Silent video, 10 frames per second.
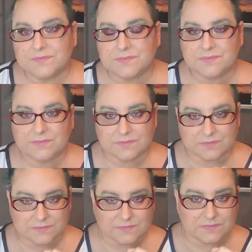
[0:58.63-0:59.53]

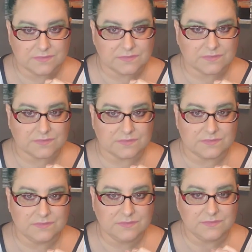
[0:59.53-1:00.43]

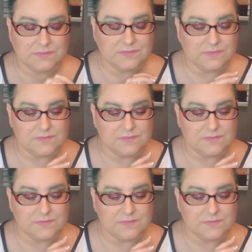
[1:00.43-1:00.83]
[no speech]